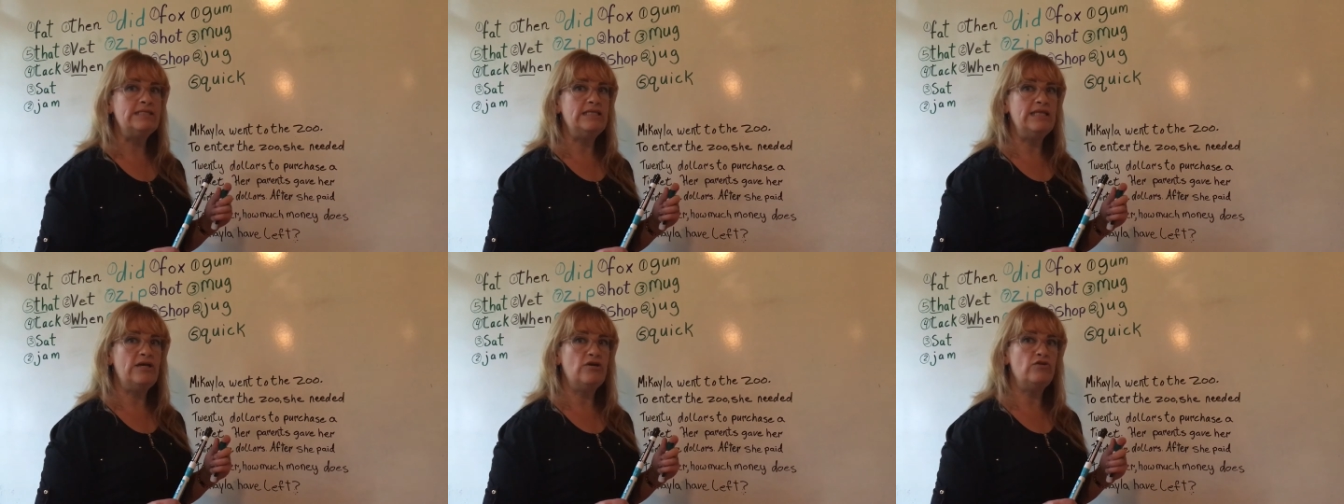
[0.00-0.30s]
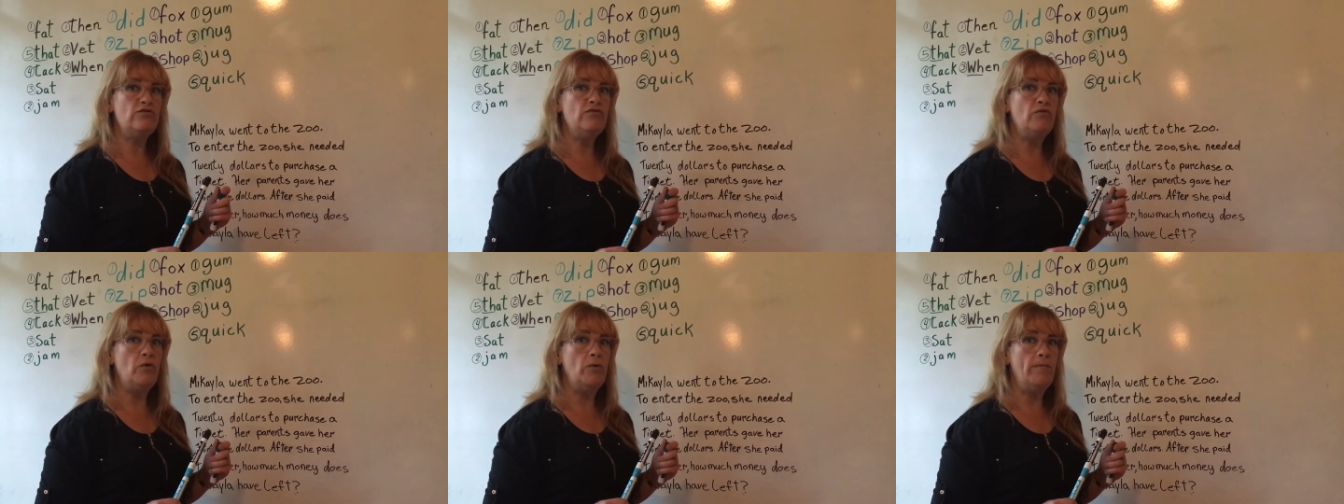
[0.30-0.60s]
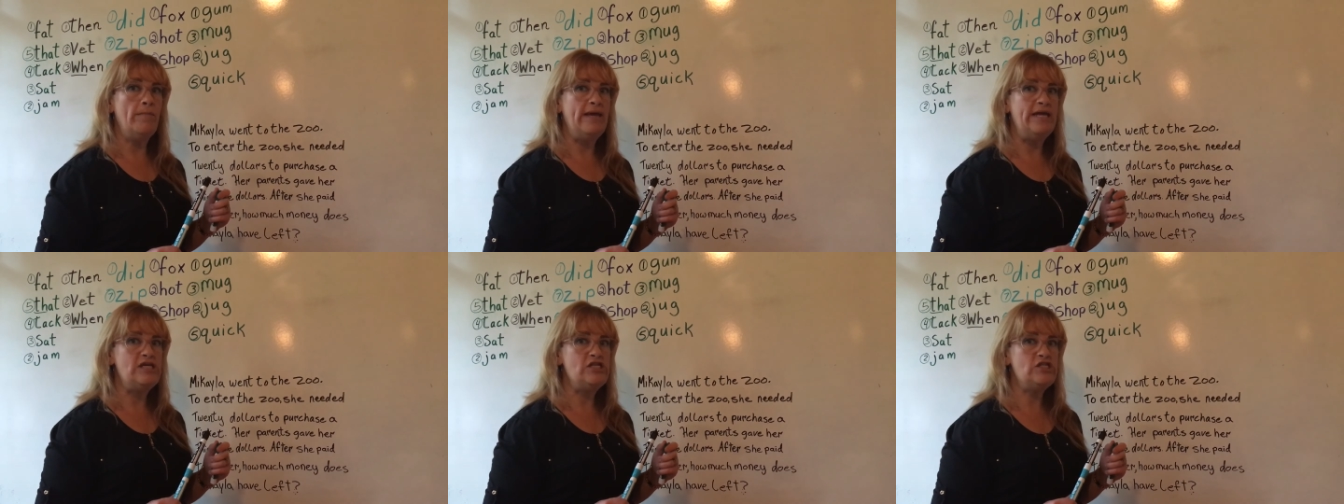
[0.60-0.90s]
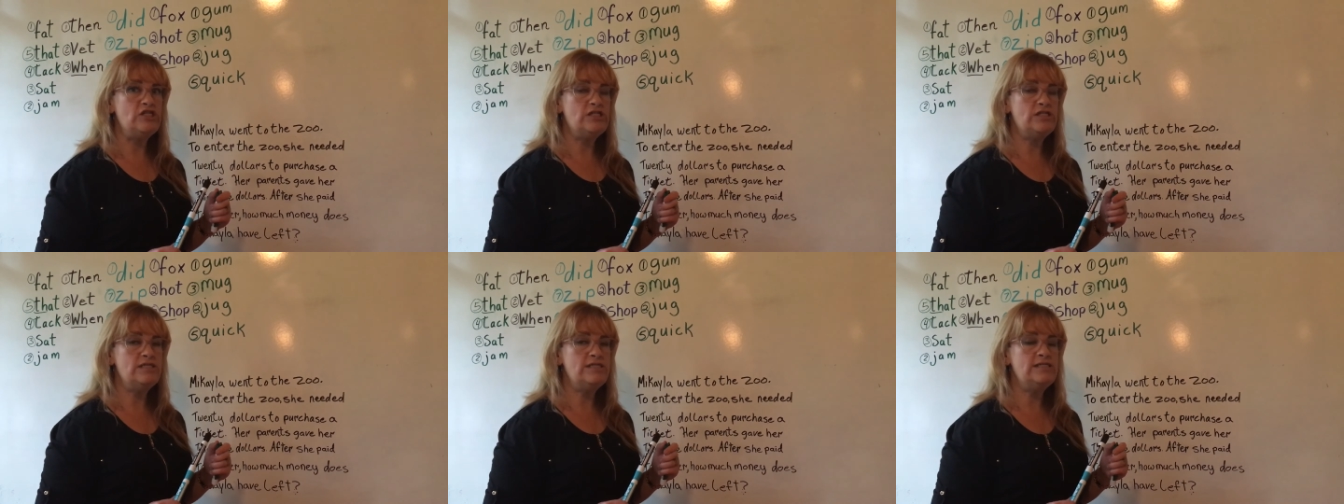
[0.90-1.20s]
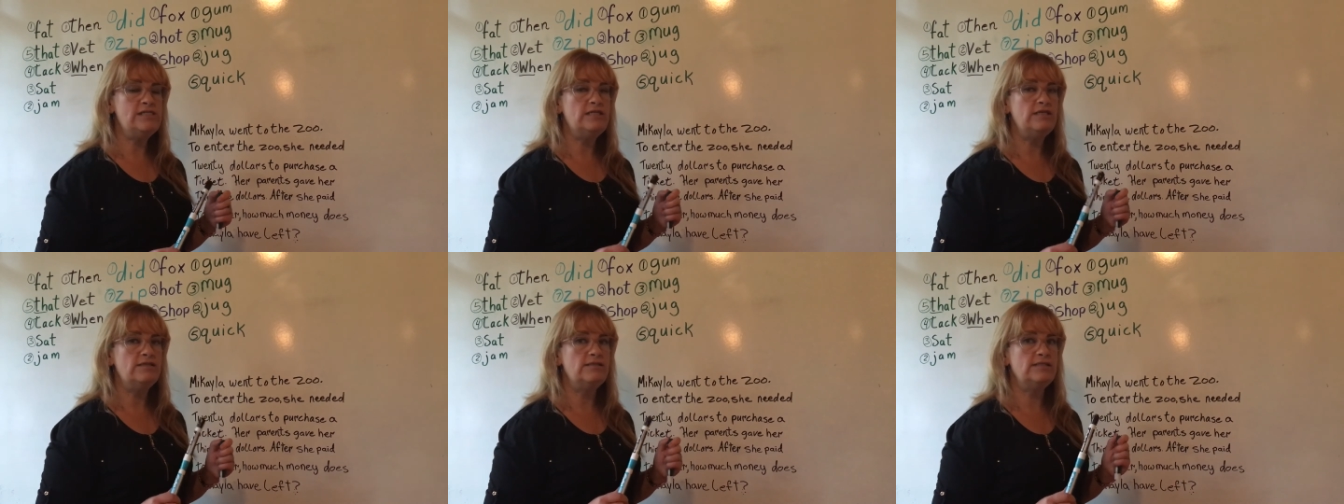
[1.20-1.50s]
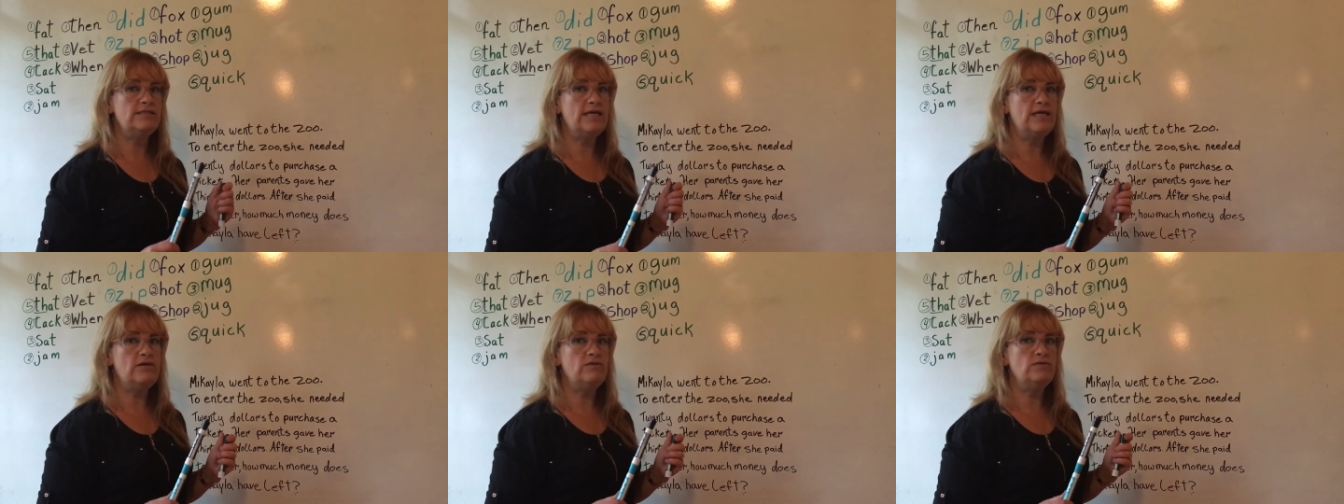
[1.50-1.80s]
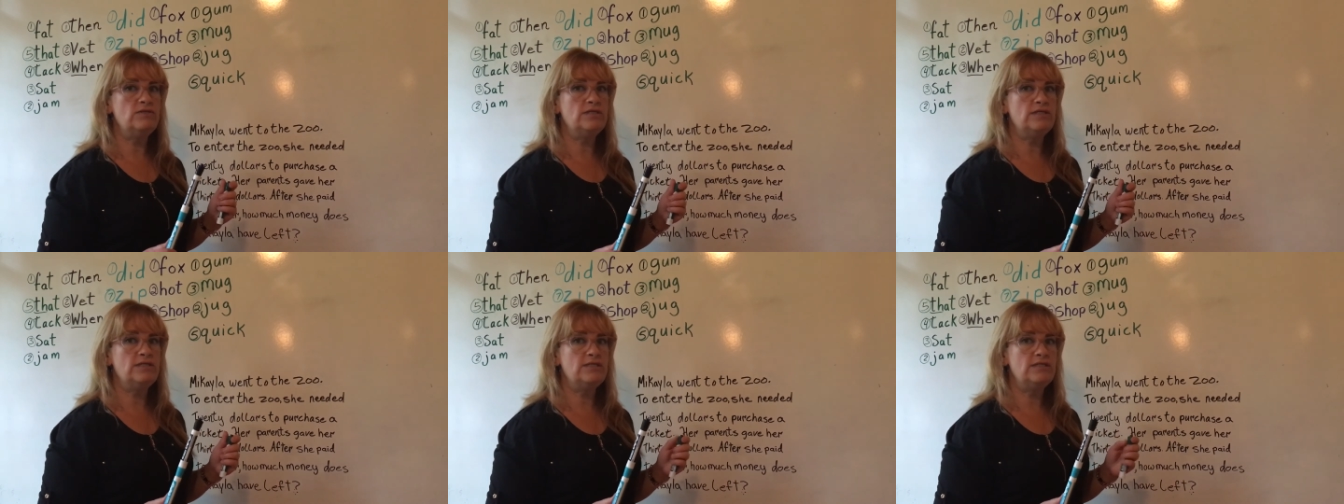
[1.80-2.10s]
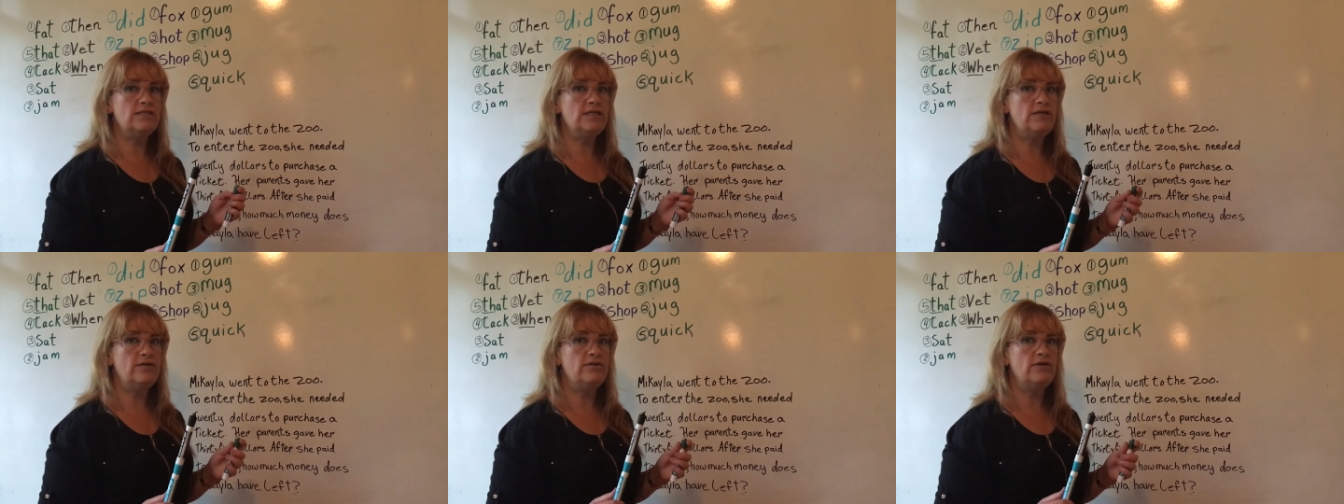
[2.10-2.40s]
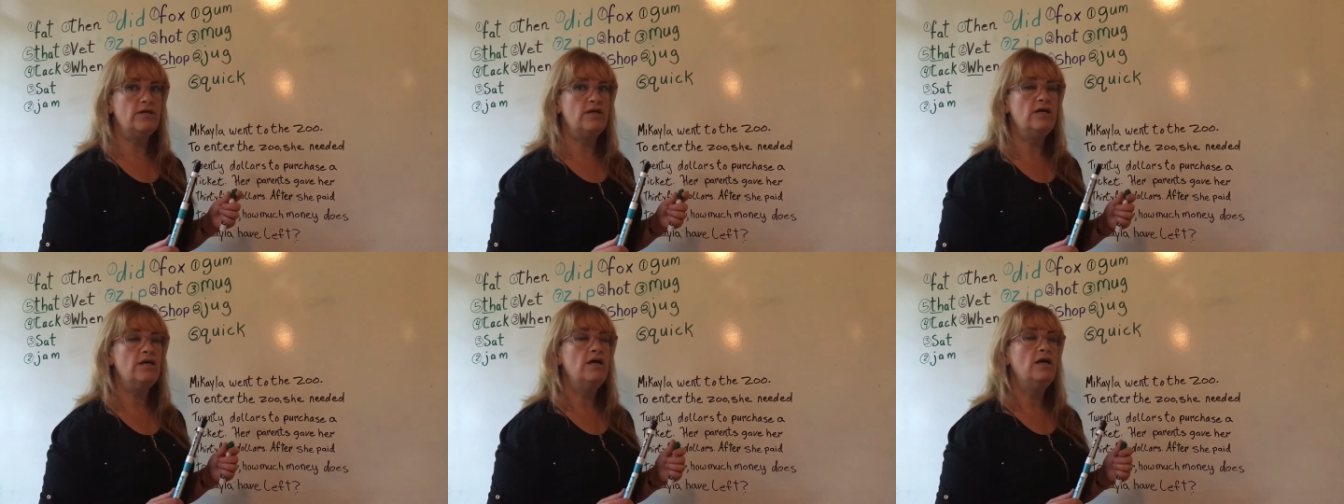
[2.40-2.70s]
Letter Formation, Sounds, and etc.